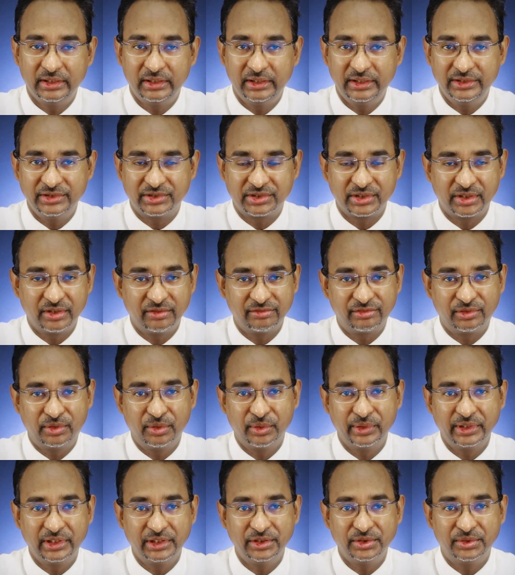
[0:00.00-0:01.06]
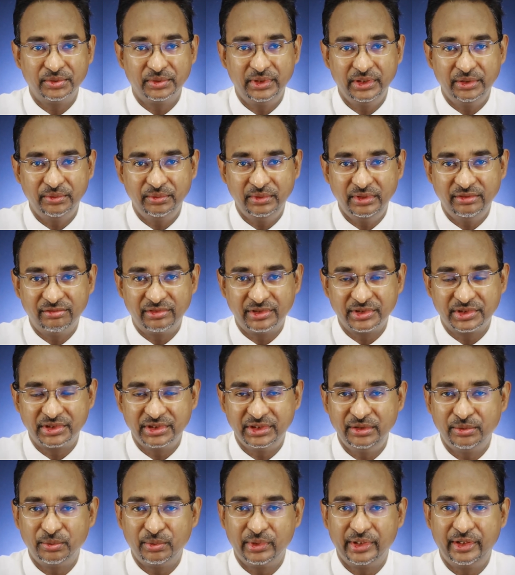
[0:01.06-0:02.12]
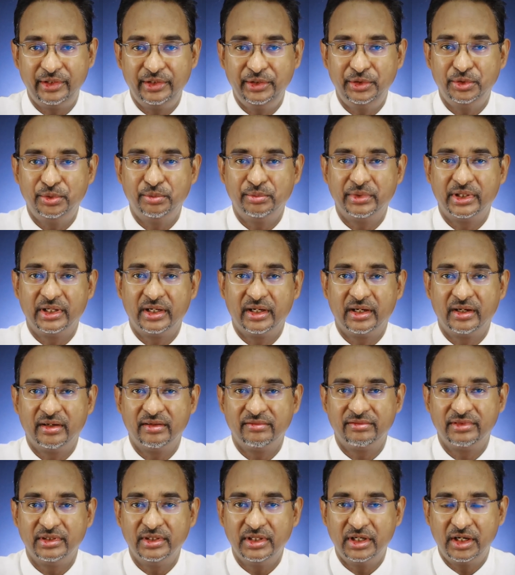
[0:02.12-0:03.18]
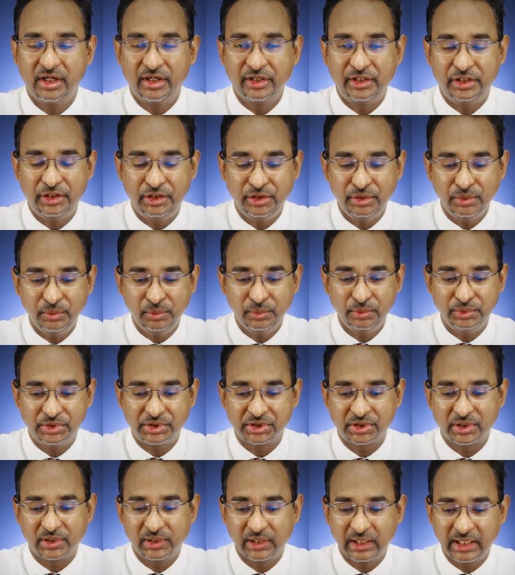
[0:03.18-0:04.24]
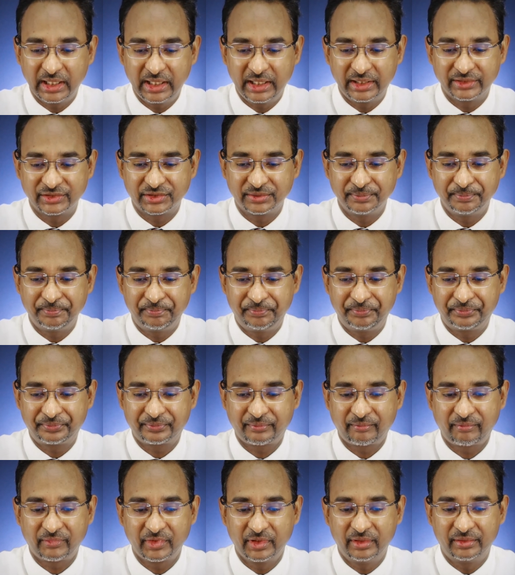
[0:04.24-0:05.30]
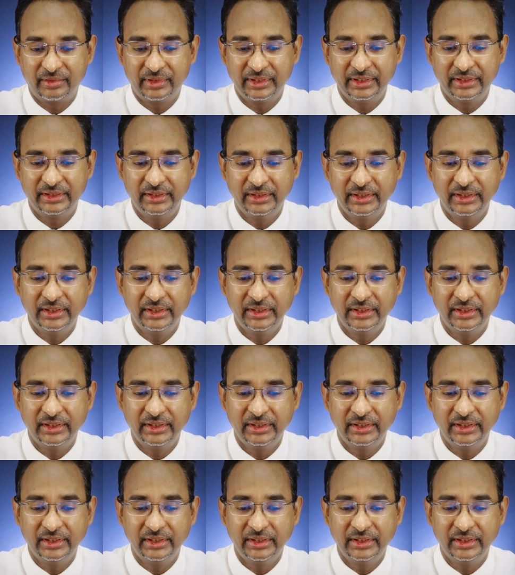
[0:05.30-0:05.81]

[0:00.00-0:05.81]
instead of going into the university where you may have a huge class. All right.